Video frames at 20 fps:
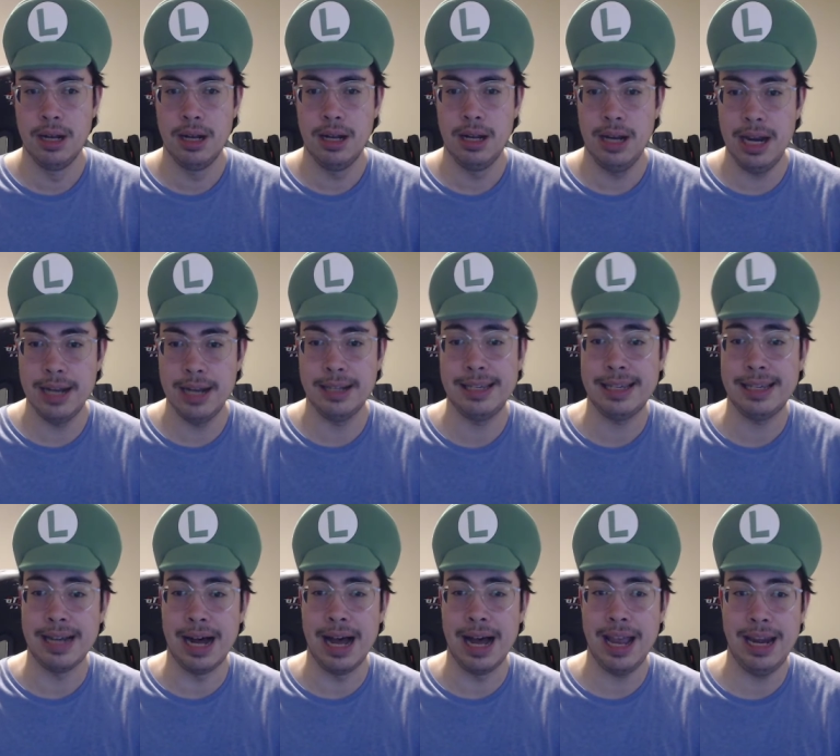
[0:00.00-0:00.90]

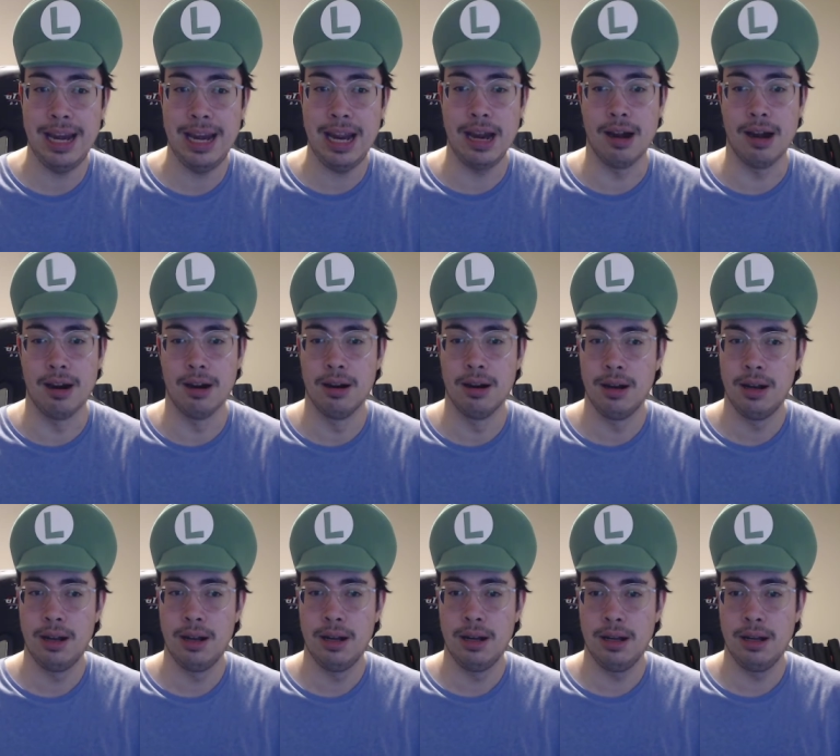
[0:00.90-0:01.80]
inside here
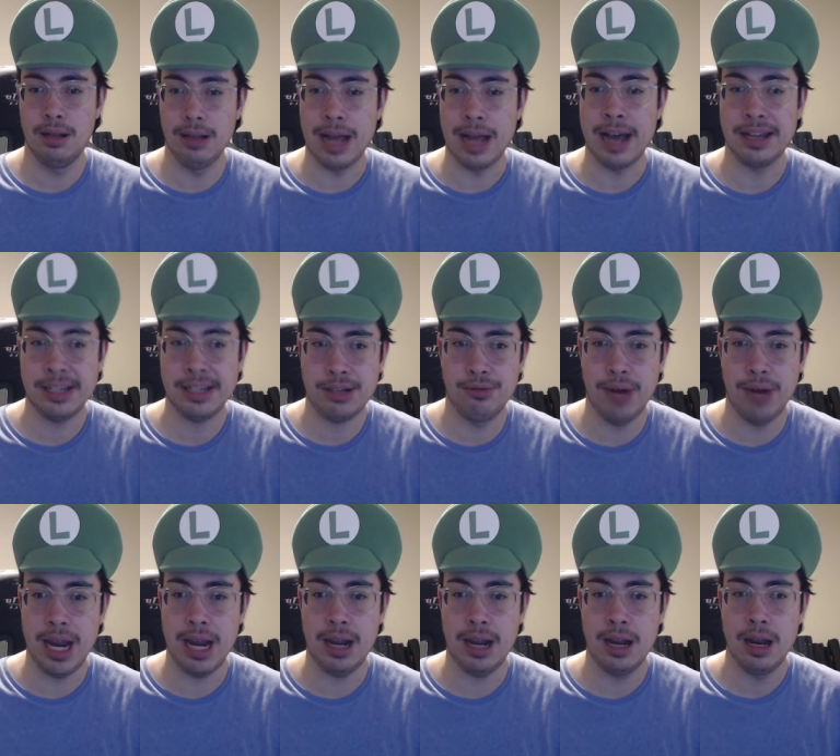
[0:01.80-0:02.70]
last
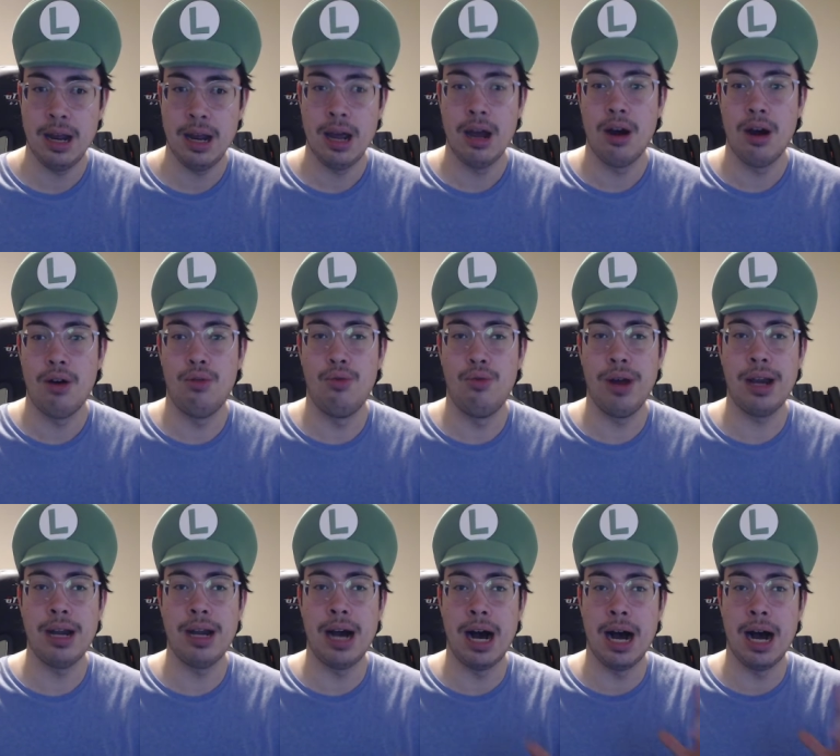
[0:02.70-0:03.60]
week
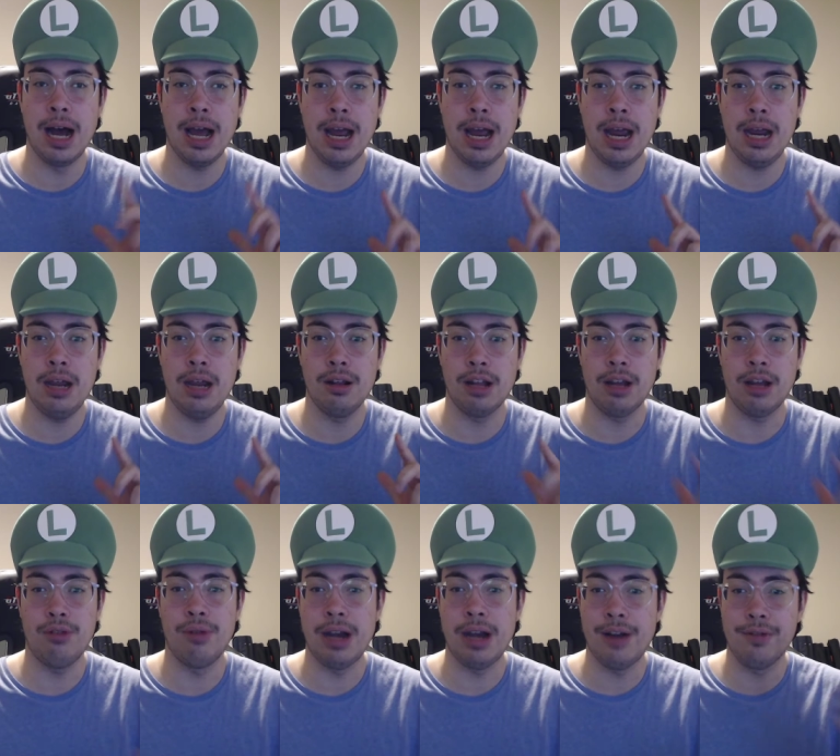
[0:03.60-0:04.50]
when I
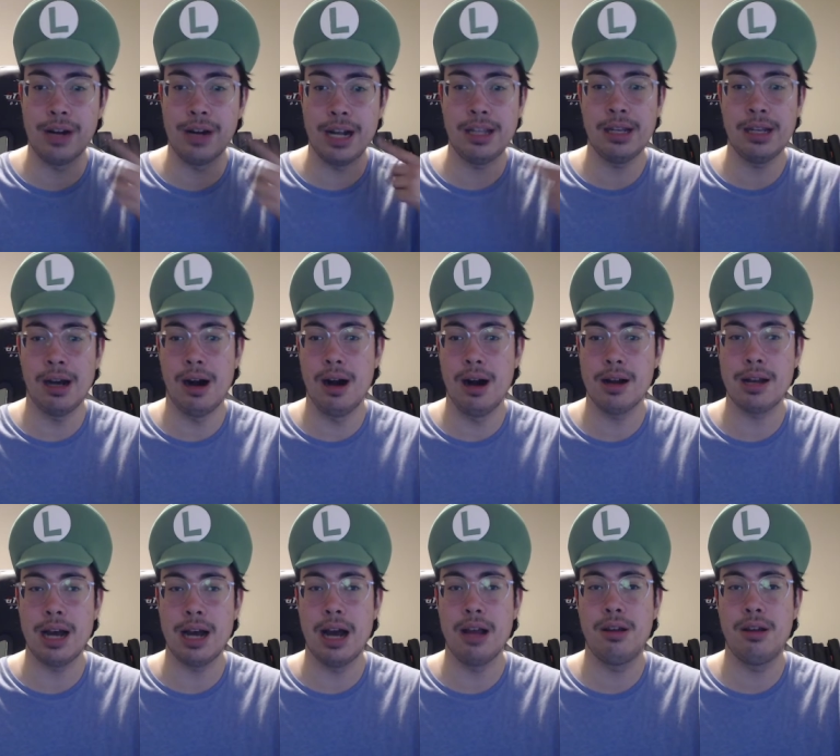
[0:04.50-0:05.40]
like whenever I talked,
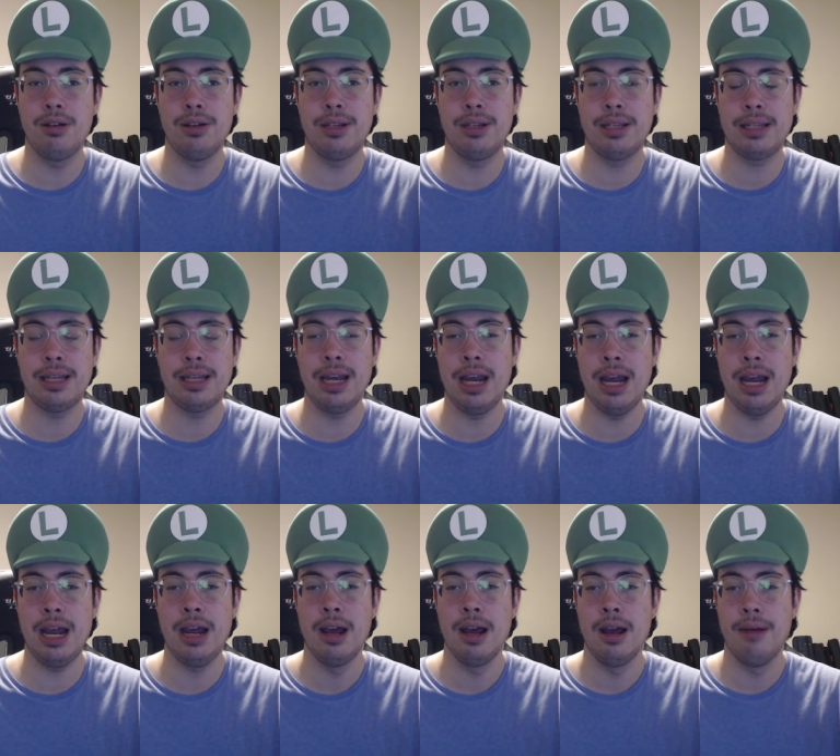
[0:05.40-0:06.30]
I could
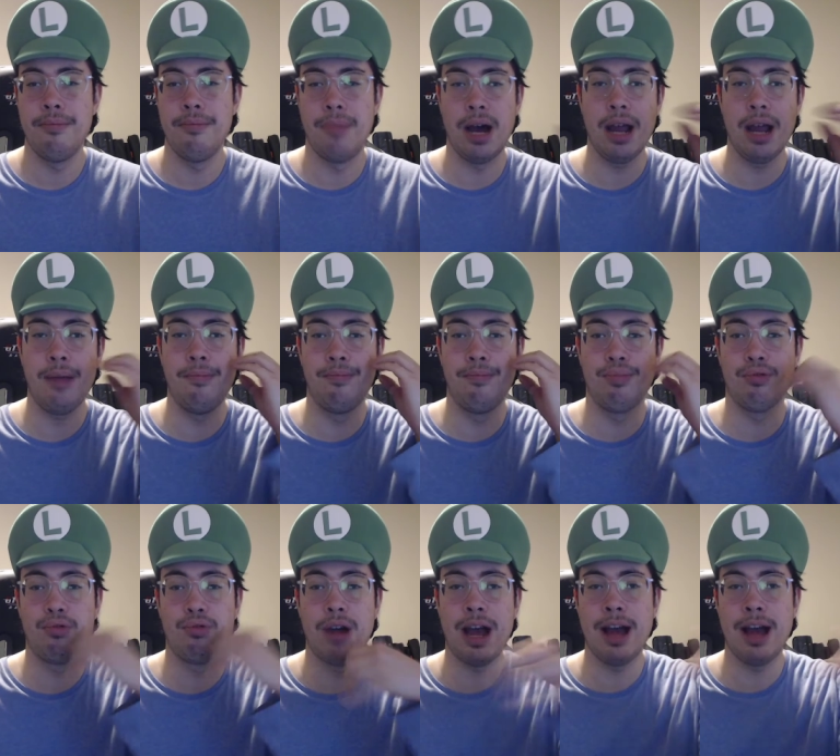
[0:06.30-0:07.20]
see my
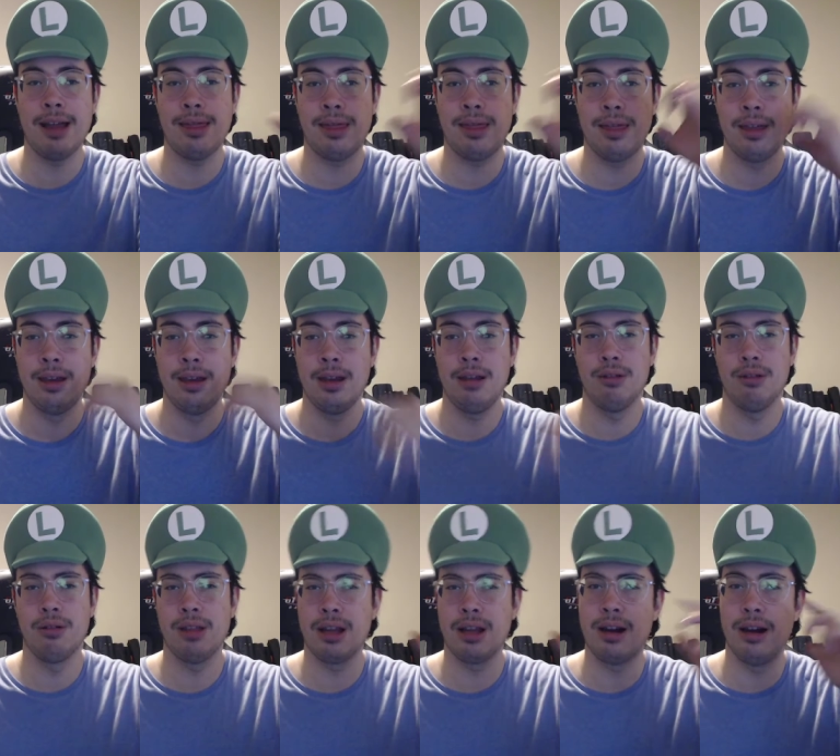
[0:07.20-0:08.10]
breath
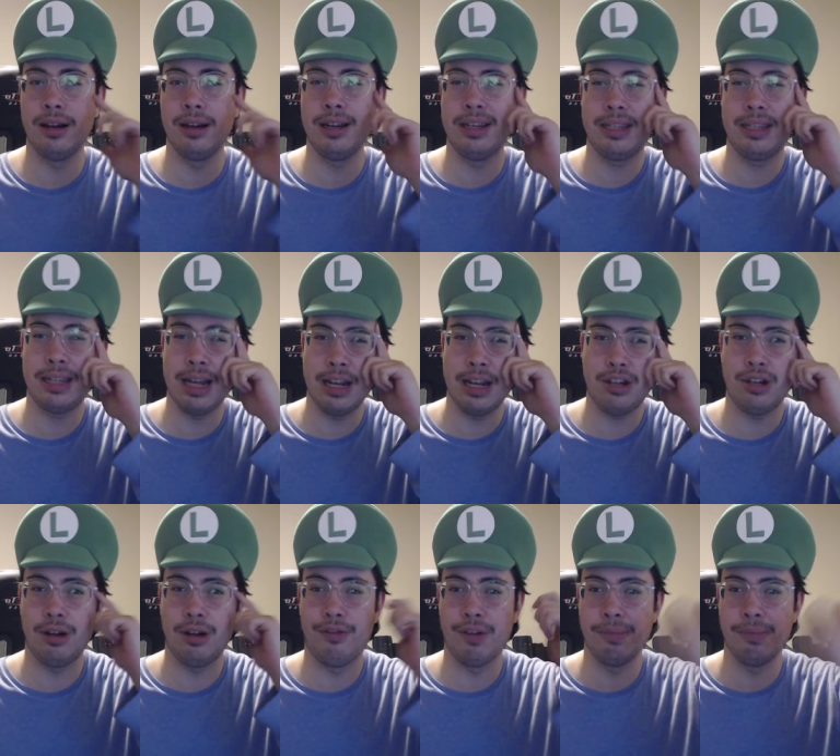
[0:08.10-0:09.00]
or the
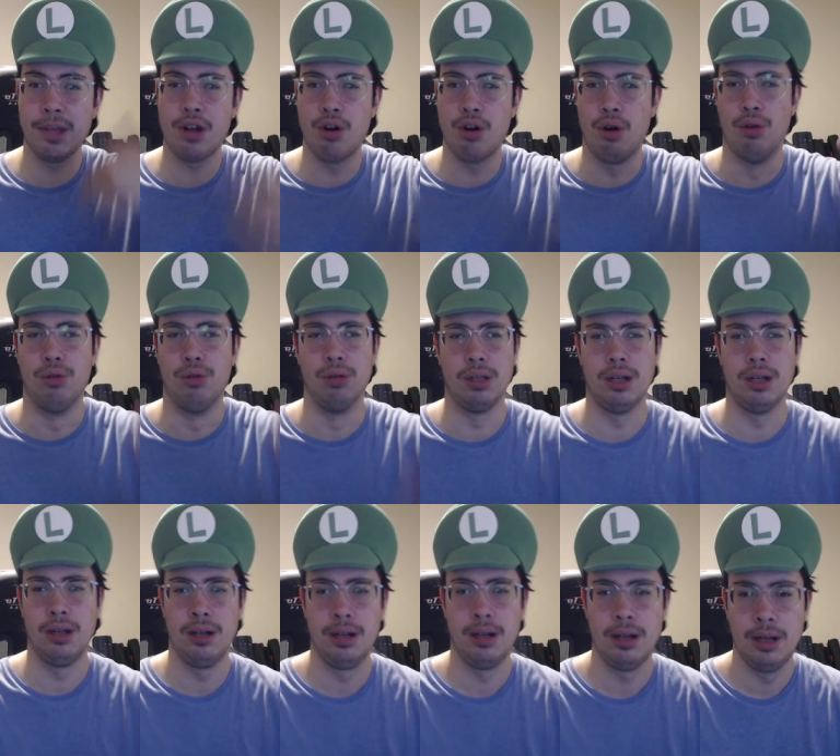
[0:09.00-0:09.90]
condensation from the cold.
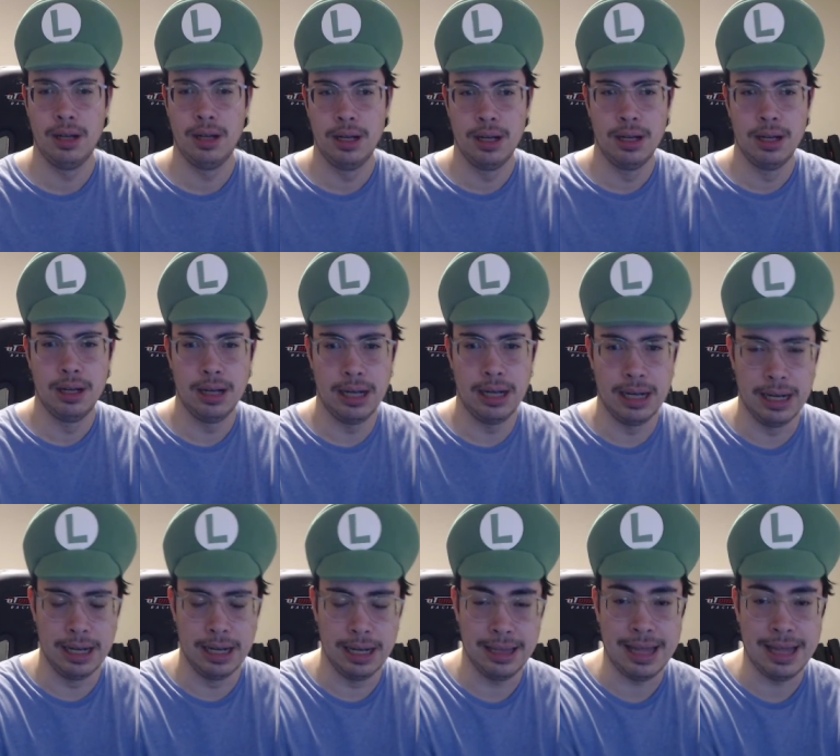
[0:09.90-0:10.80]

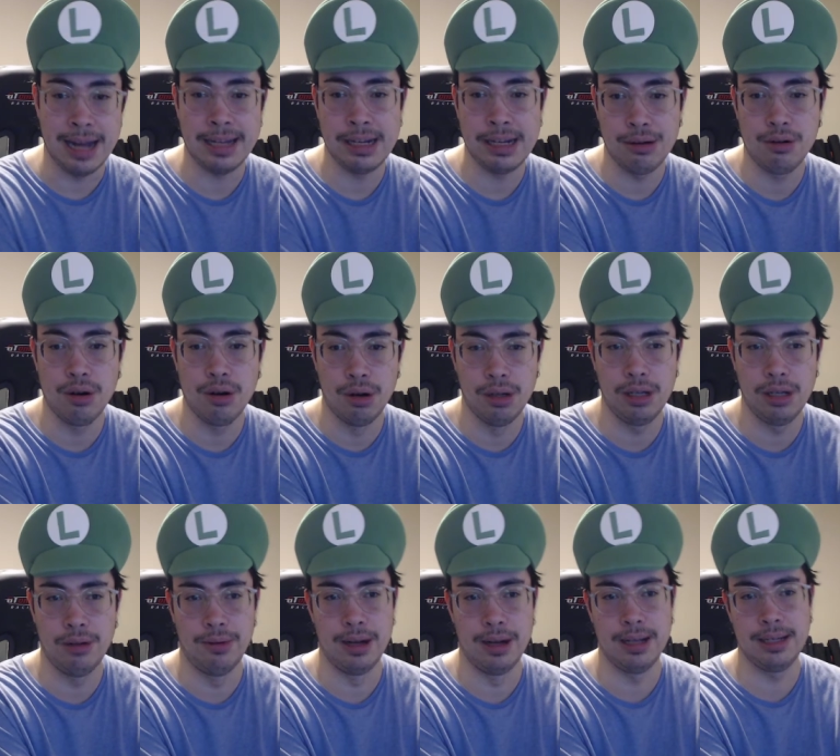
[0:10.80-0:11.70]
Uh, that's how cold
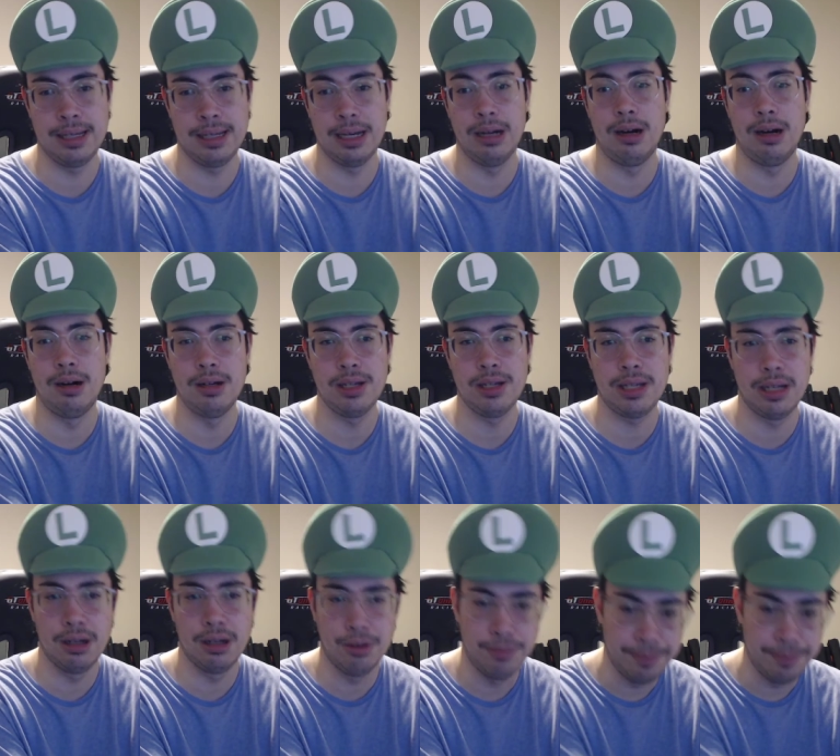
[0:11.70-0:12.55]
it was, and also,